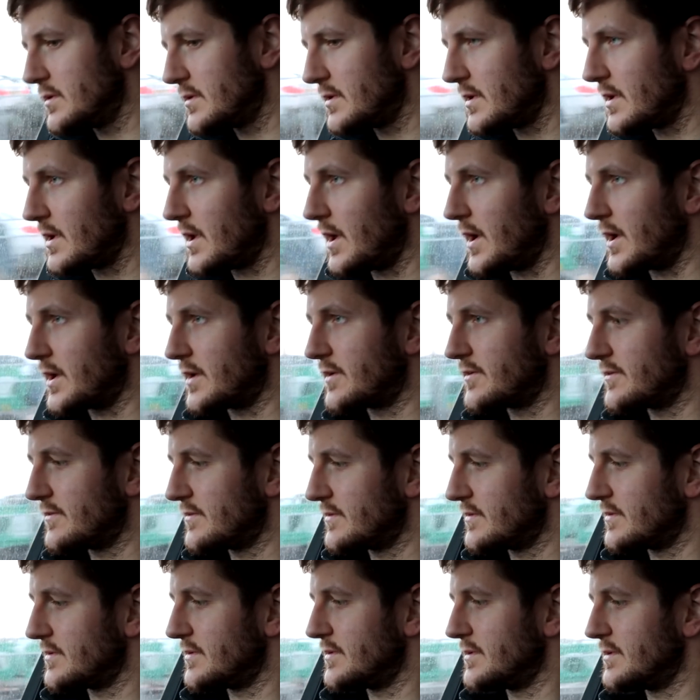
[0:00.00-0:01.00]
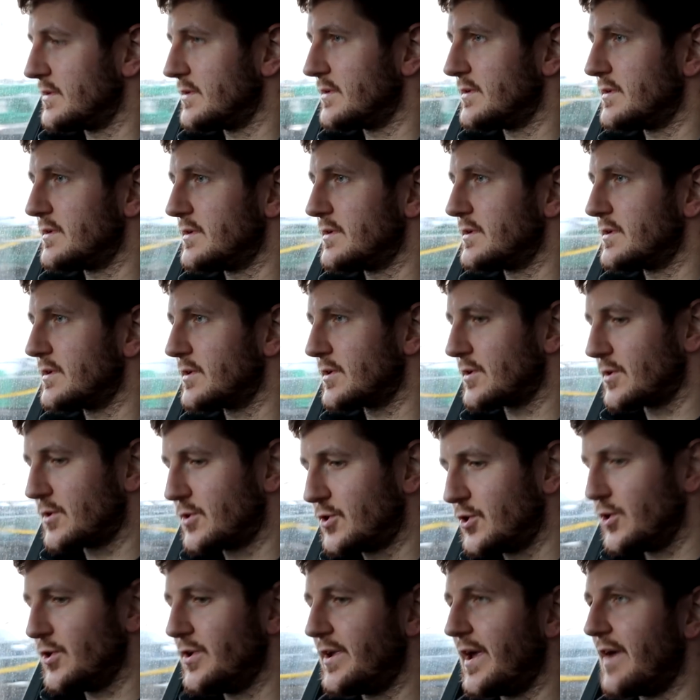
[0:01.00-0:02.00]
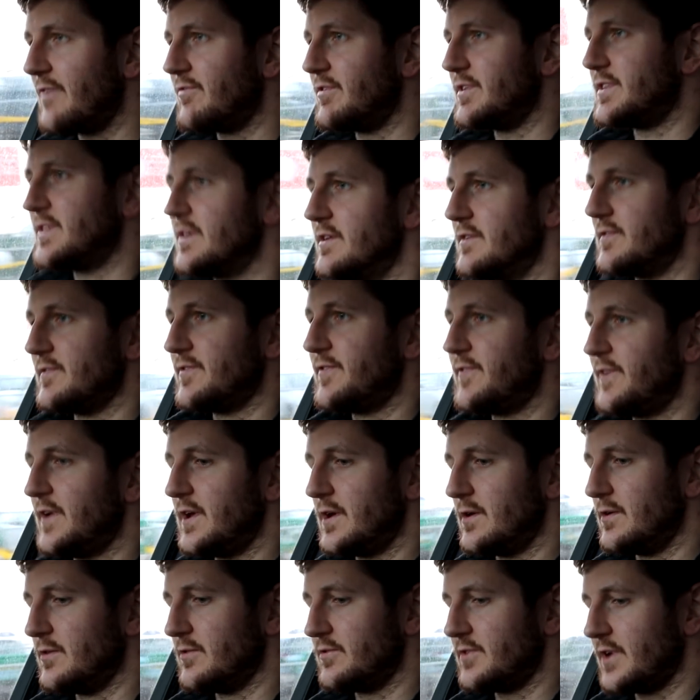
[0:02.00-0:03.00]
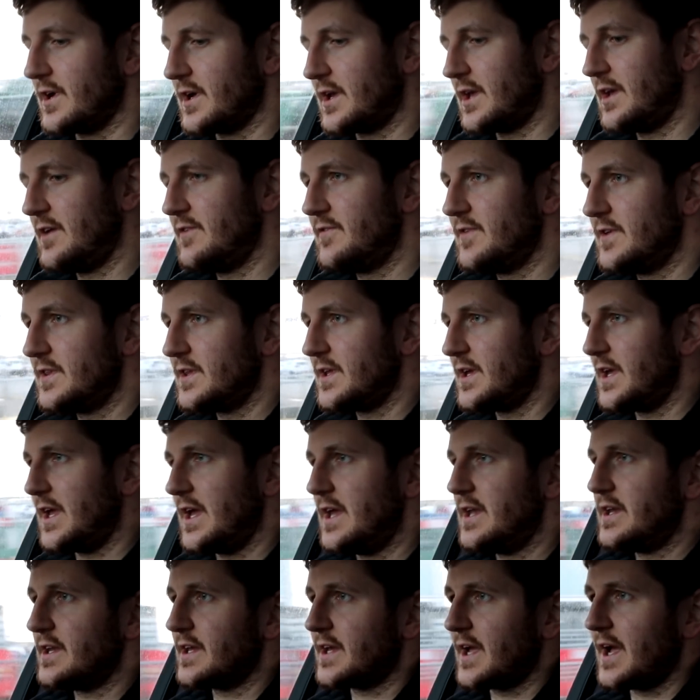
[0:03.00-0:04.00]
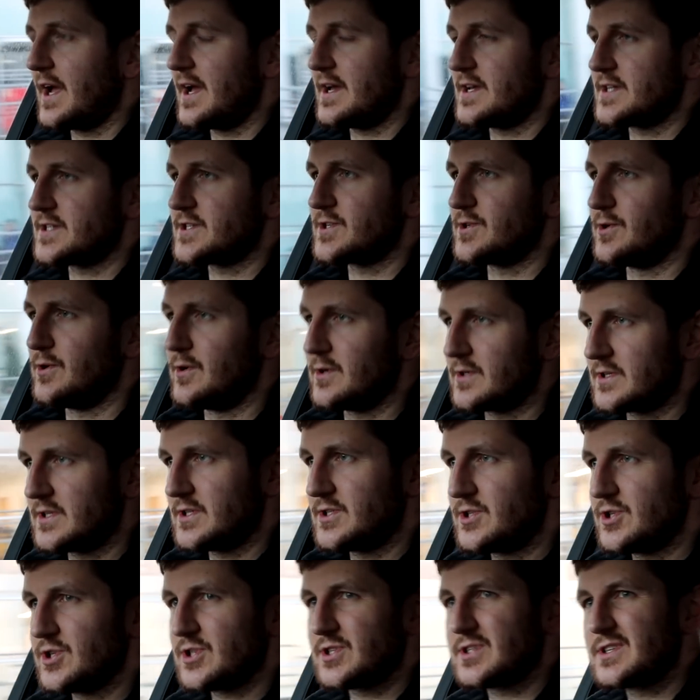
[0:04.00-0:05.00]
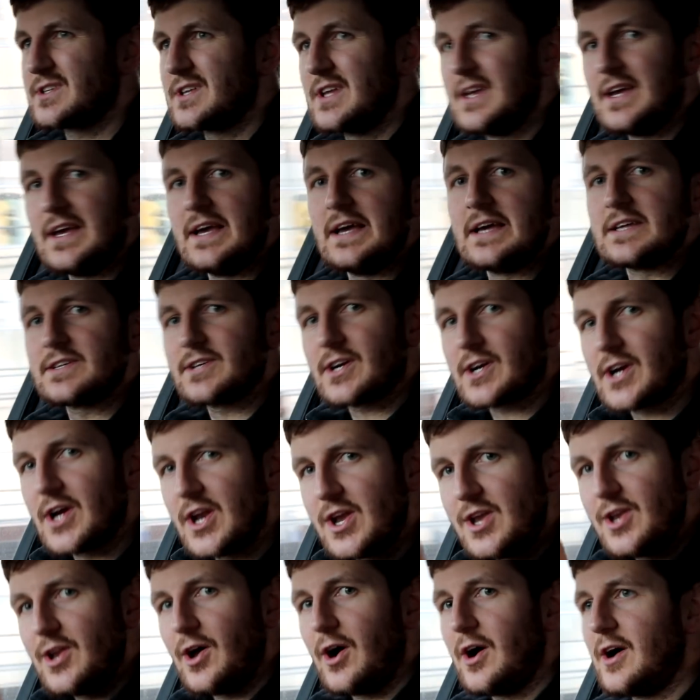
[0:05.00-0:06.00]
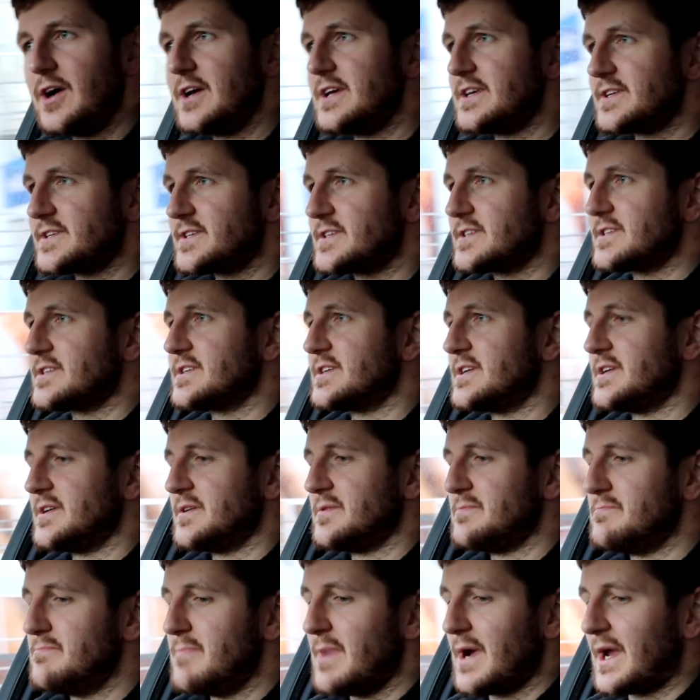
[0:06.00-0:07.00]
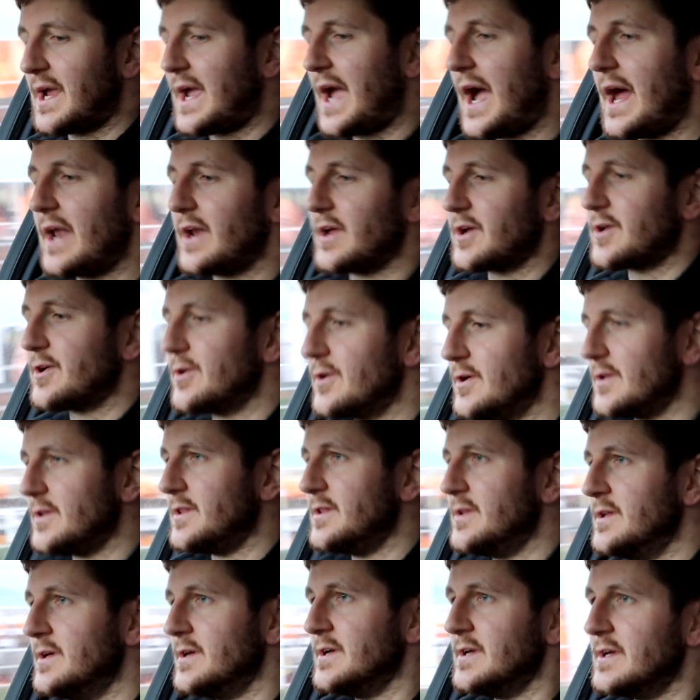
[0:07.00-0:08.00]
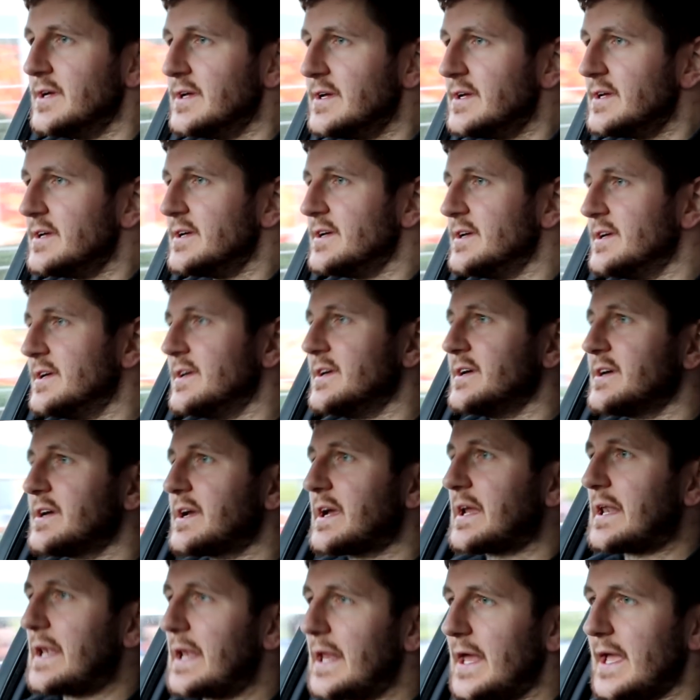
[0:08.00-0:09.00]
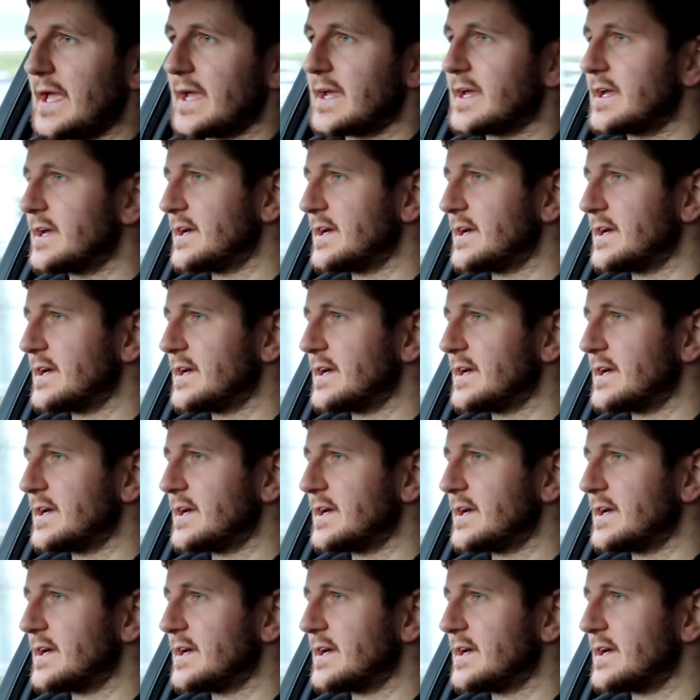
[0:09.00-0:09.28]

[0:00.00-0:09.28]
like good everything feels. Like even the indicator stalks, it's like a nice mechanical click.